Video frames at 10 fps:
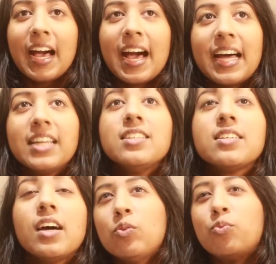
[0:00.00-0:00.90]
And
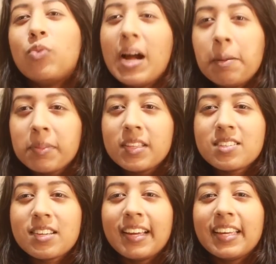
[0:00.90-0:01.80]
rap
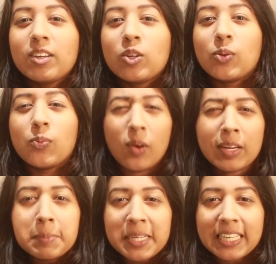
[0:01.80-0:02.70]
that's like
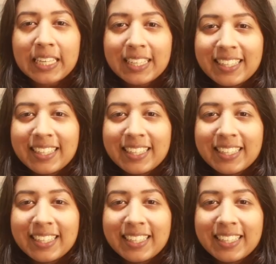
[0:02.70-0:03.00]
grimy.